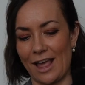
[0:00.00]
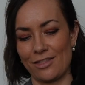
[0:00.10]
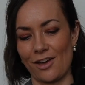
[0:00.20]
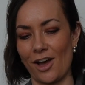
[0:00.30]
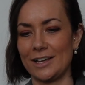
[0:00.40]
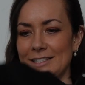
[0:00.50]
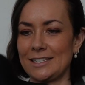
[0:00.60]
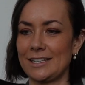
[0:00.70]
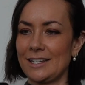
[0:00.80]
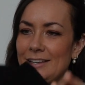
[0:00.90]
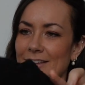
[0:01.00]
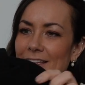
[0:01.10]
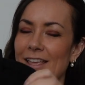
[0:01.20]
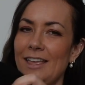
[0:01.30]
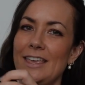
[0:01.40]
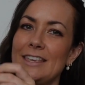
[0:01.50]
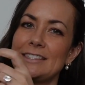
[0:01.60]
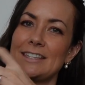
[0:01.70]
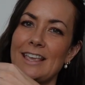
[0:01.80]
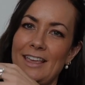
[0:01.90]
I thought,
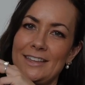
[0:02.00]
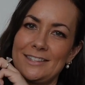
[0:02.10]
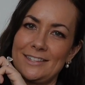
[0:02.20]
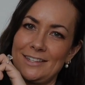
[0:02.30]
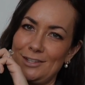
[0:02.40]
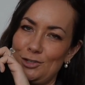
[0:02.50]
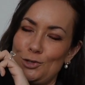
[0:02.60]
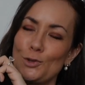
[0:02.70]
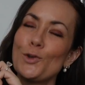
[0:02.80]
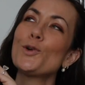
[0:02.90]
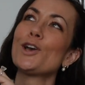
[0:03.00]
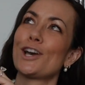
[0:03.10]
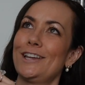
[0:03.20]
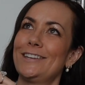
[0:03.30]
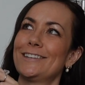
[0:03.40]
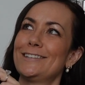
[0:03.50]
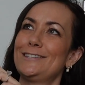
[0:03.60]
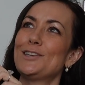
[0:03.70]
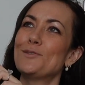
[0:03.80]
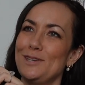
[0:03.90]
is it too good
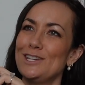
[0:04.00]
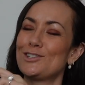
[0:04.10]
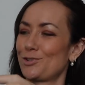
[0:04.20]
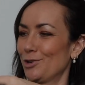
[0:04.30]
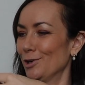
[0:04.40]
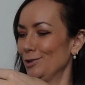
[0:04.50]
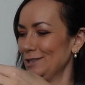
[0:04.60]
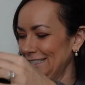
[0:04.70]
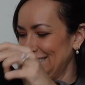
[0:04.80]
to be true?